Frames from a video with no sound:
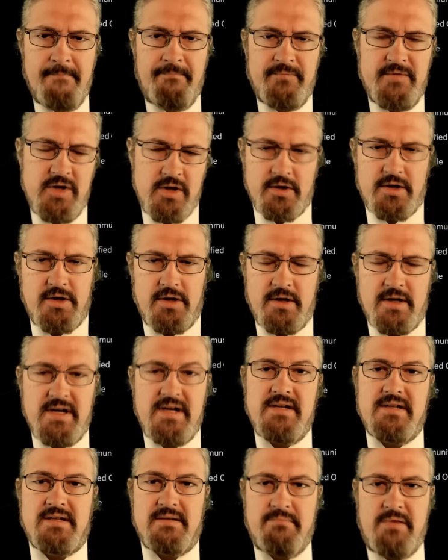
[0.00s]
You're
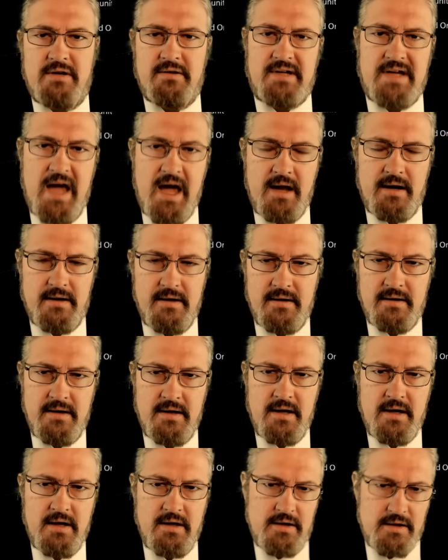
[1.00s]
curious about Canada.
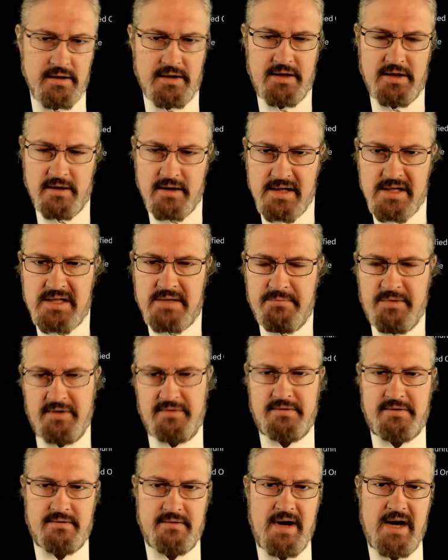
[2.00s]
You're curious about
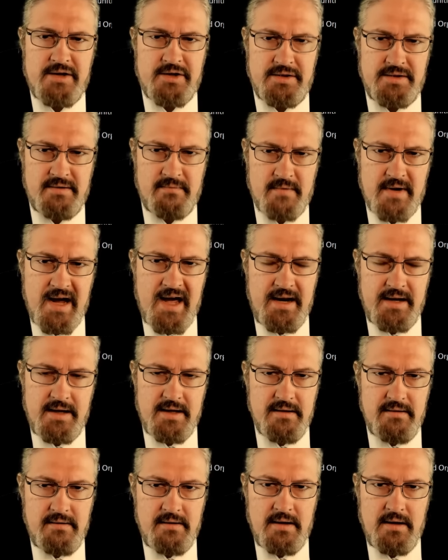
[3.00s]
the direction that we're heading
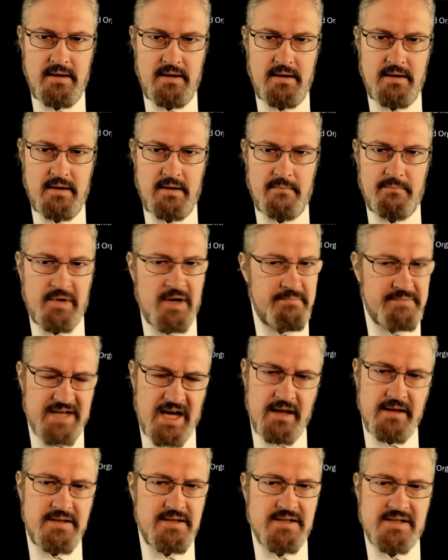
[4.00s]
in. But I'm
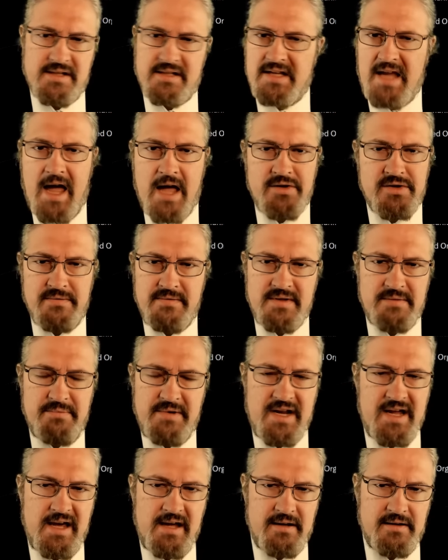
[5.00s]
telling you, Saskatchewan's
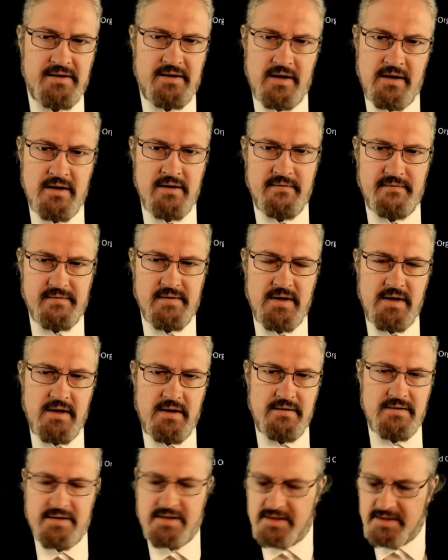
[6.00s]
been ahead of the curve.
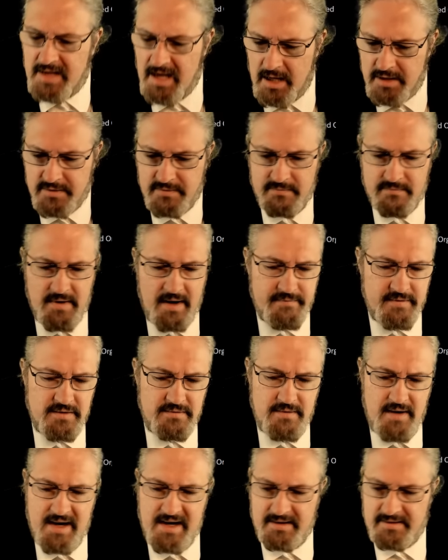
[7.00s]
The Saskatchewan
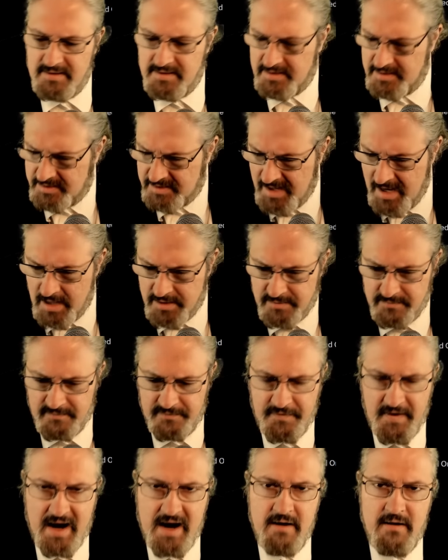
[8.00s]
Revenue Act, the Saskatchewan
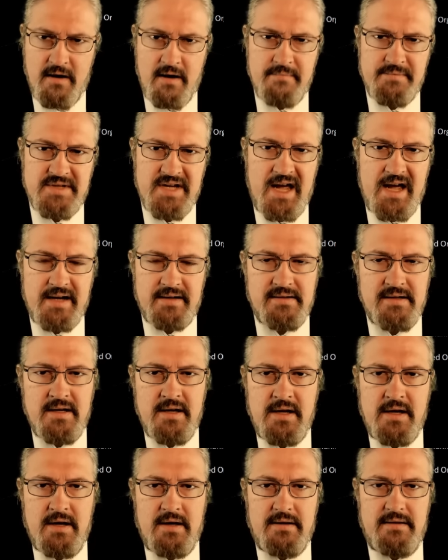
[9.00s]
Firearms Act,
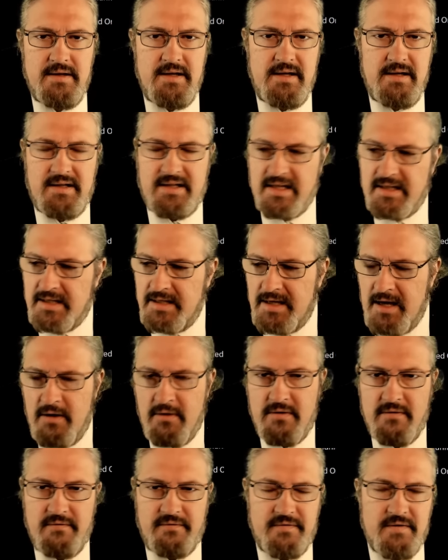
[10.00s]
the kicking
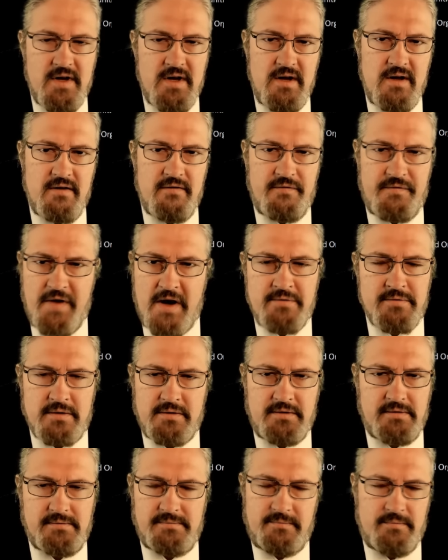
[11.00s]
out of
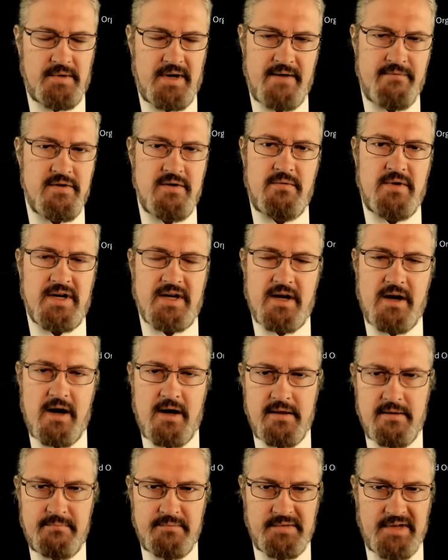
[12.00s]
federal, whatever you want to
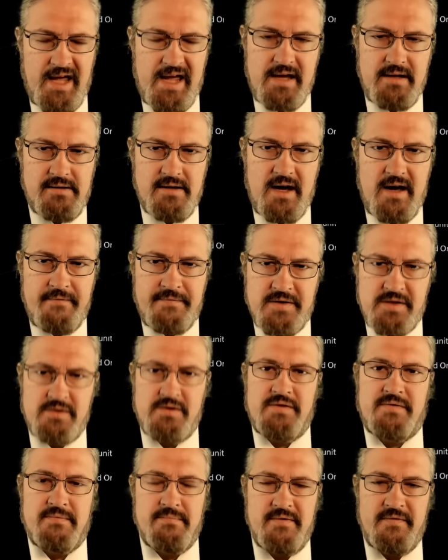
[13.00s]
call them, land
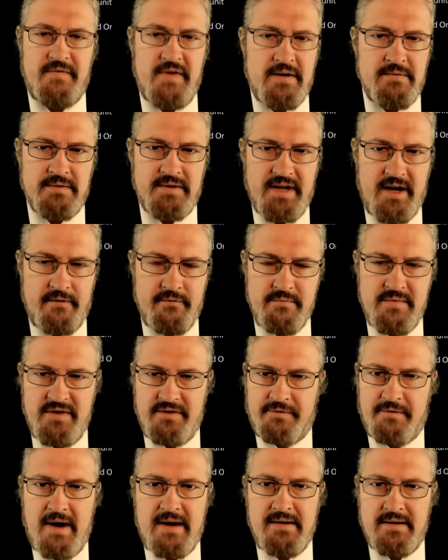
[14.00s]
officers from the federal government,
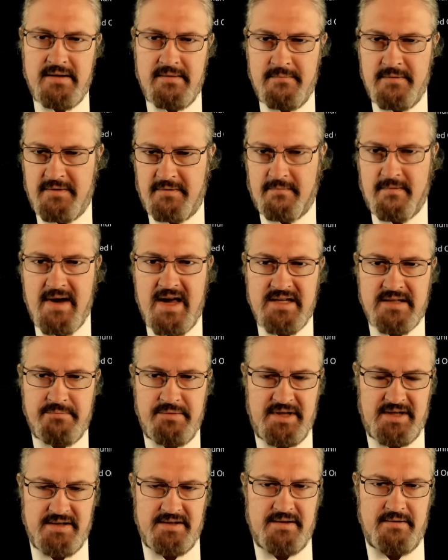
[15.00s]
threatening them with arrest
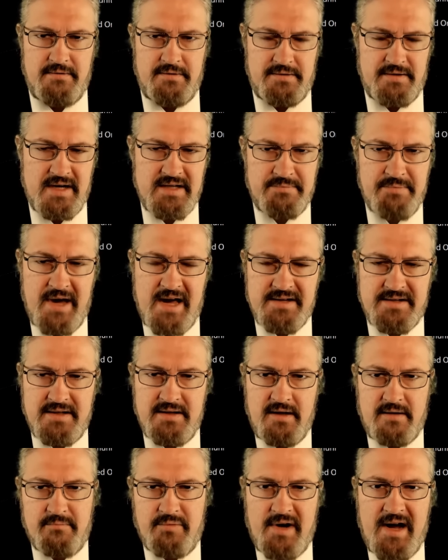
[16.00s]
because they were
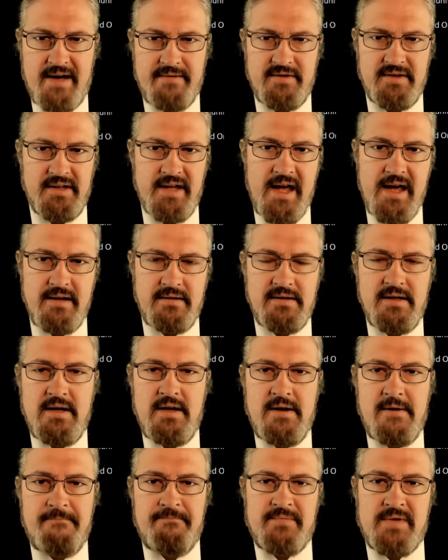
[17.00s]
trespassing on private land,
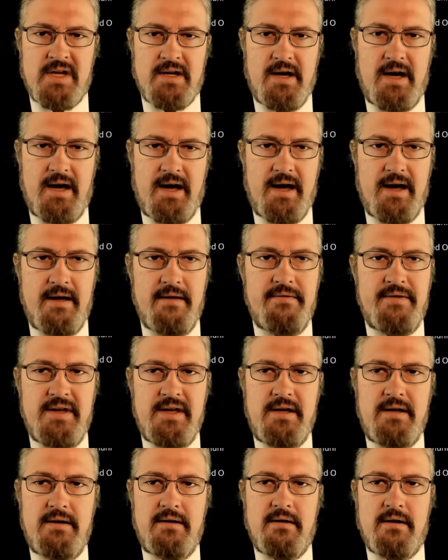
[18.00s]

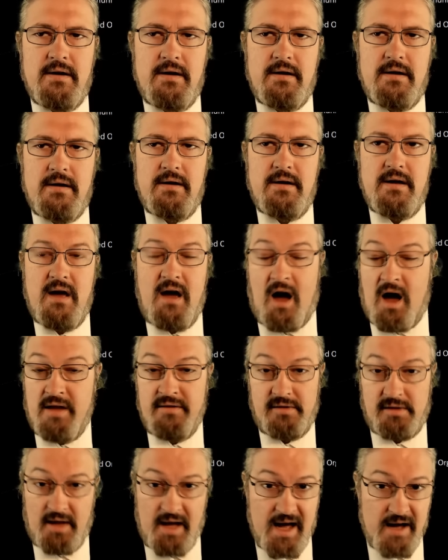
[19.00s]
the
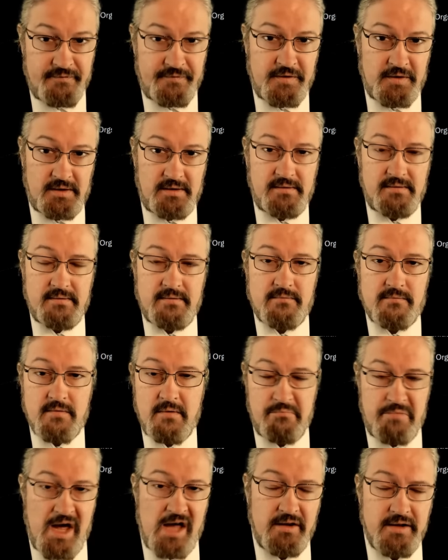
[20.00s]
unlawful
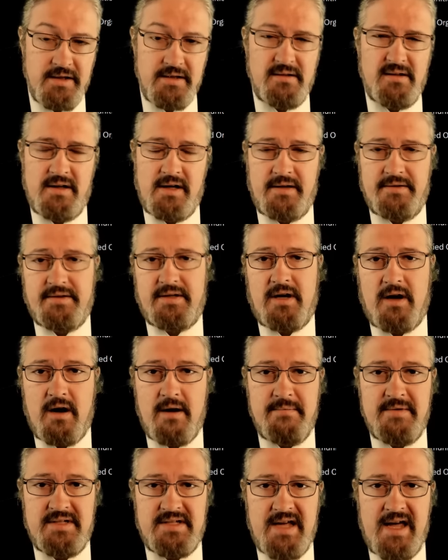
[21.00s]
rebellion on the
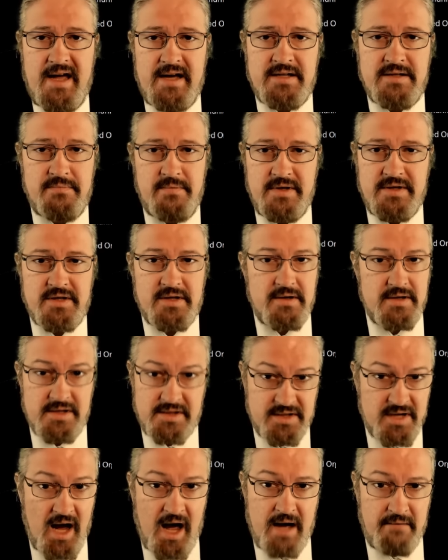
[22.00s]
carbon tax, which
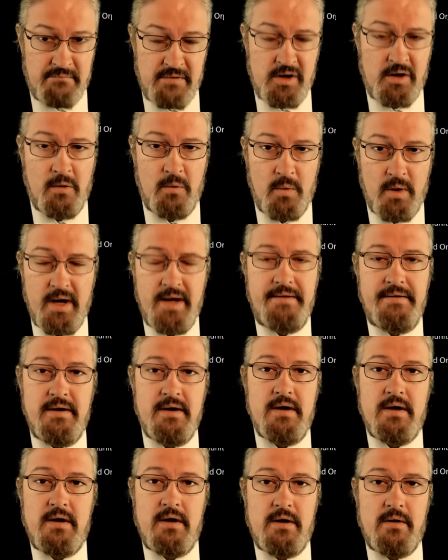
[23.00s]
Scott Moe won.
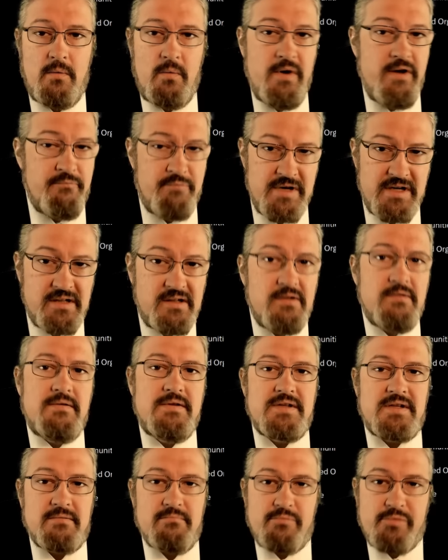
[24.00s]
We've been
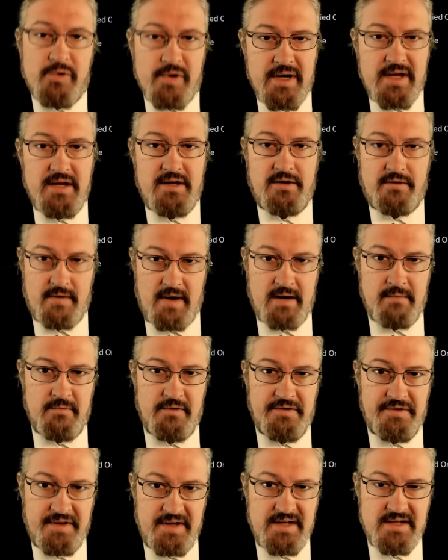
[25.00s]
doing some pretty incredible
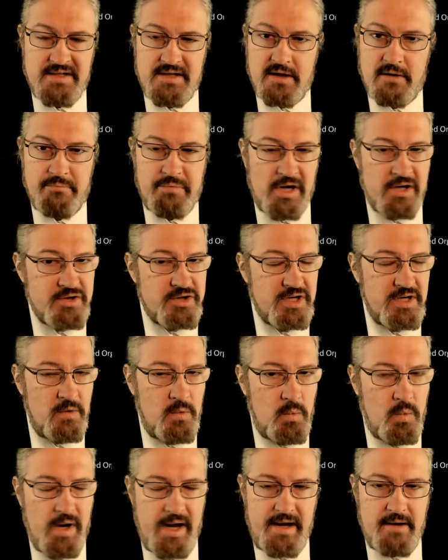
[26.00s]
things here,
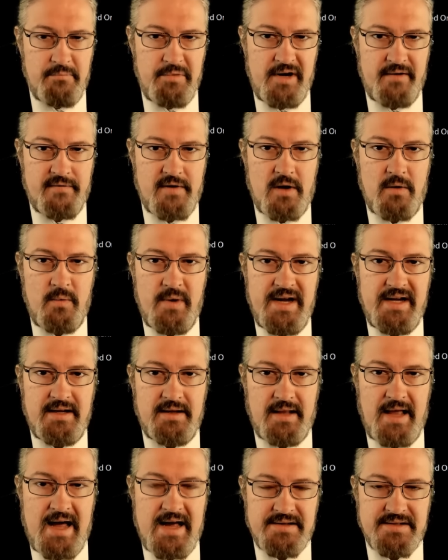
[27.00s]
punching way above our weight
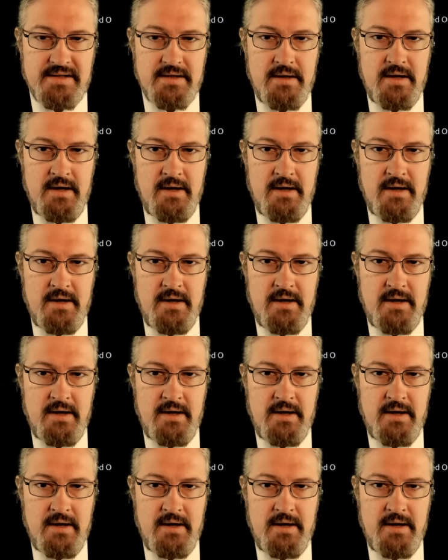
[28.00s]
class.